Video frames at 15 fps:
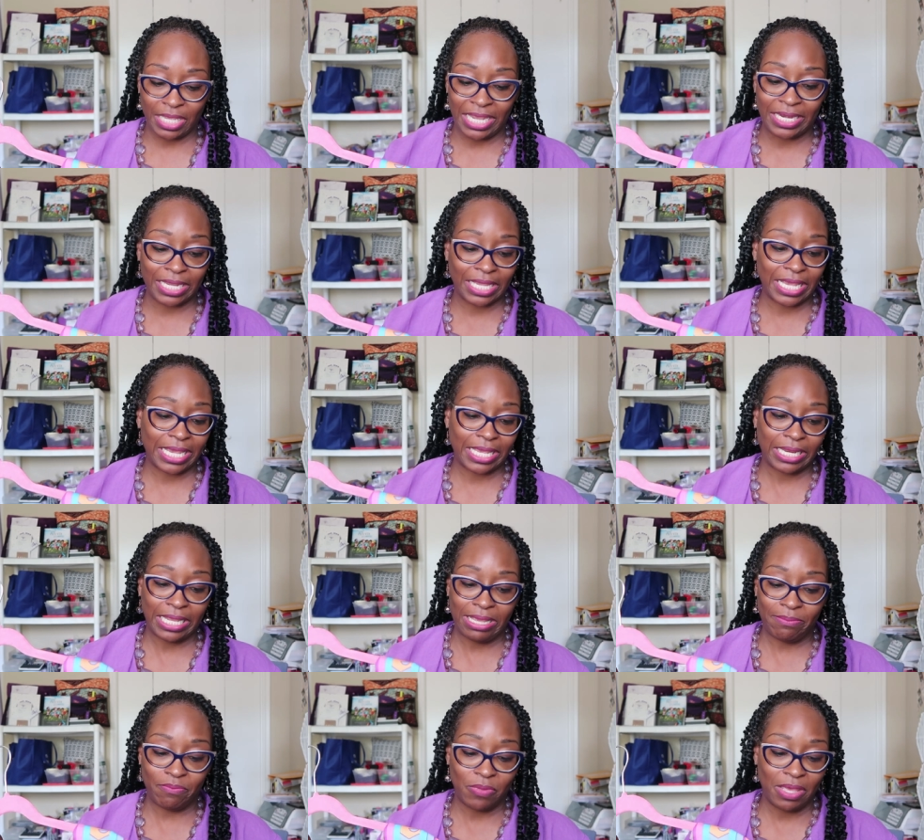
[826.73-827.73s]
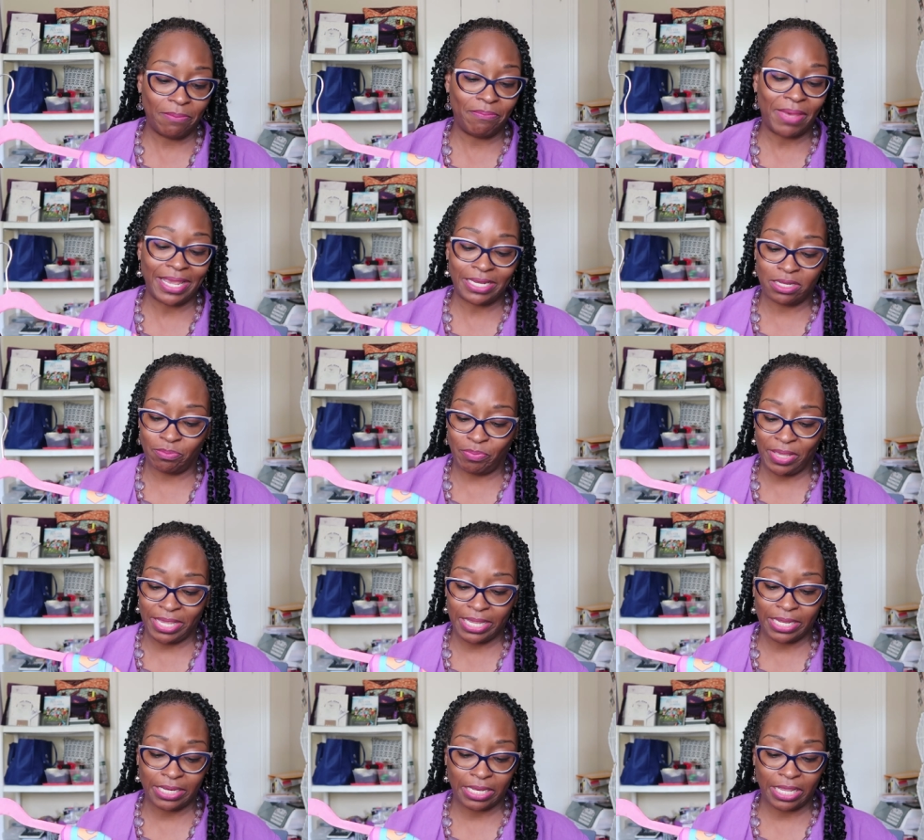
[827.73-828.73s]
and again, it, it may
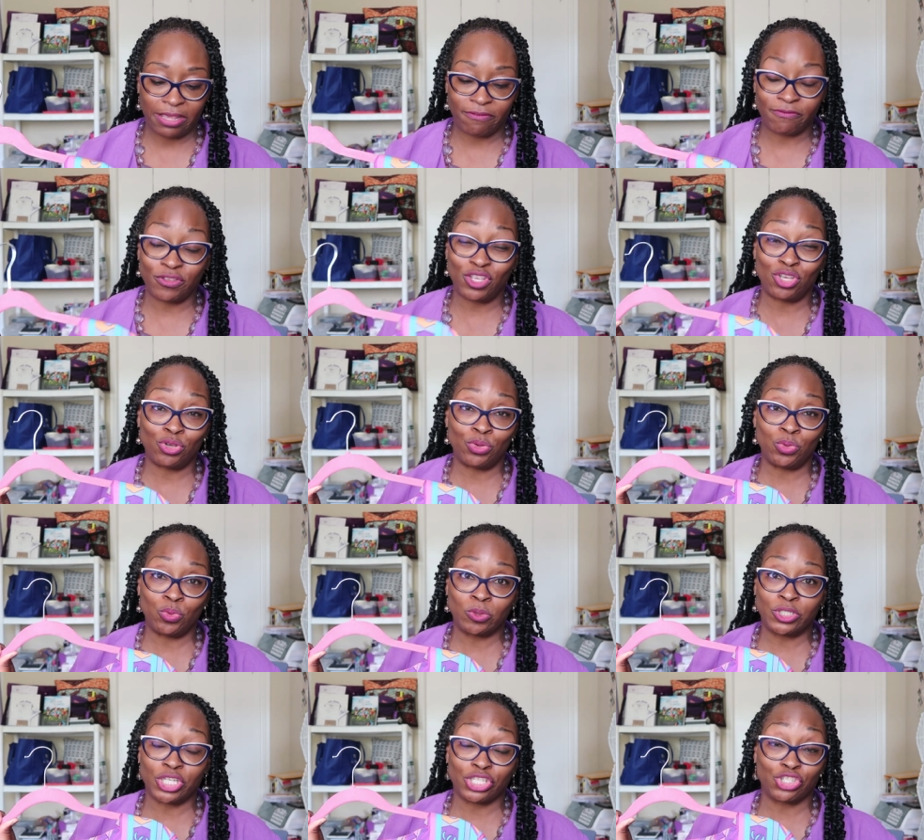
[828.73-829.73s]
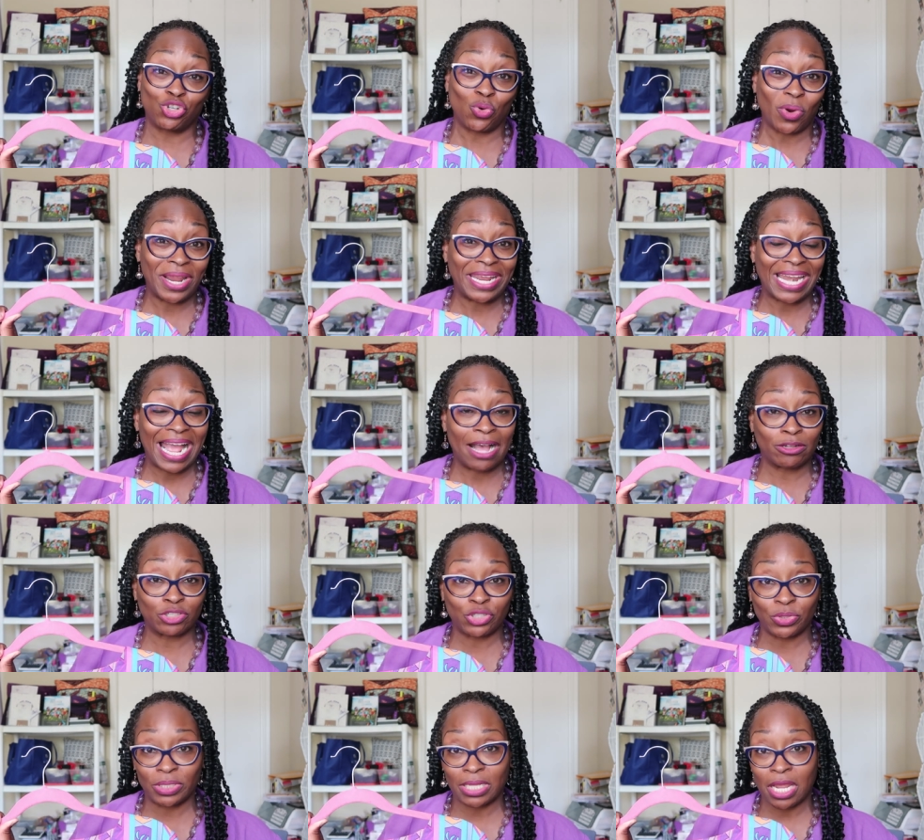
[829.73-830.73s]
depend if you just grade
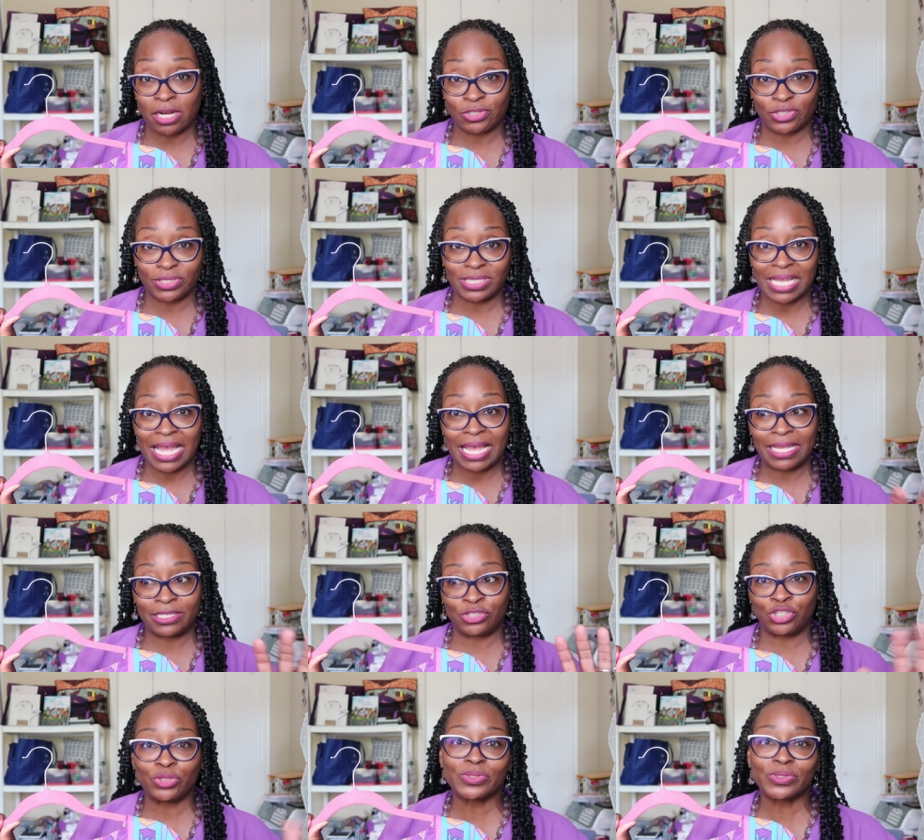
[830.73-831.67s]
out to a larger size.